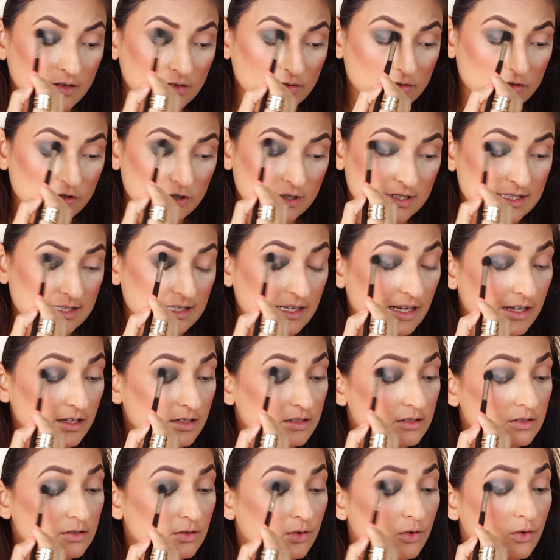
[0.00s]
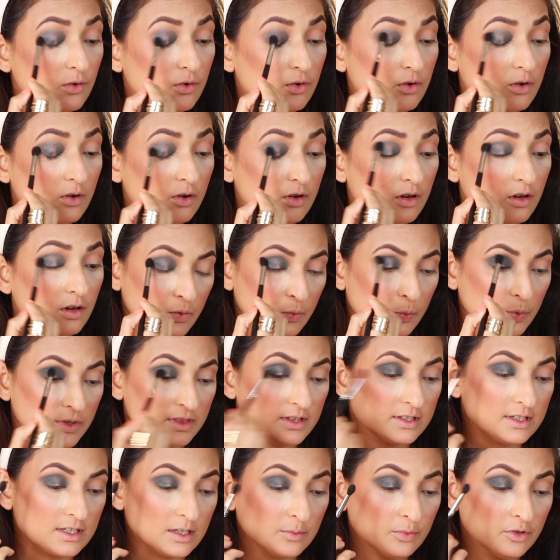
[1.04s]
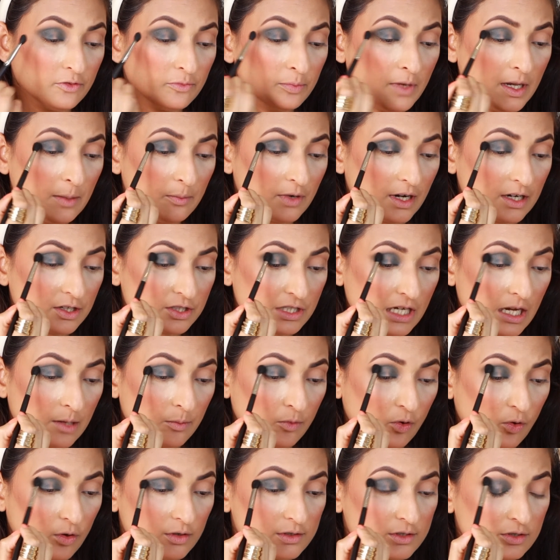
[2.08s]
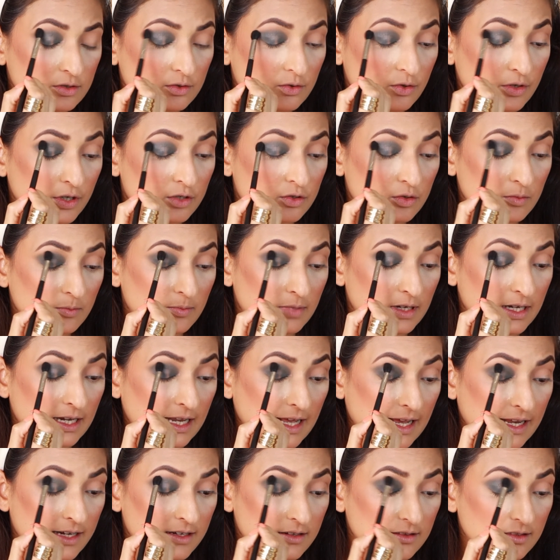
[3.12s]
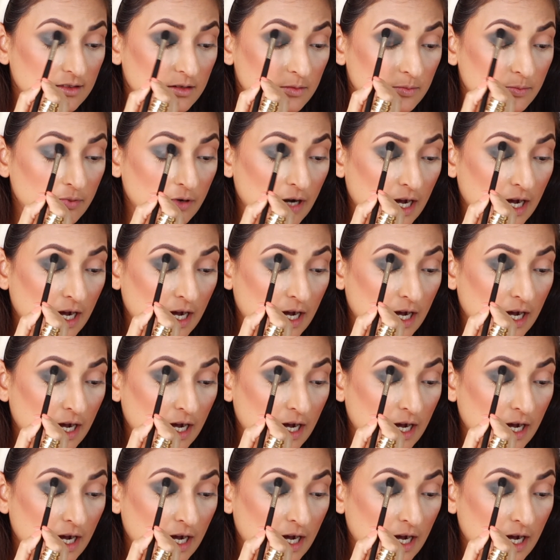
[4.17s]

just like so. With the tip of my brush, I'm also going to blend the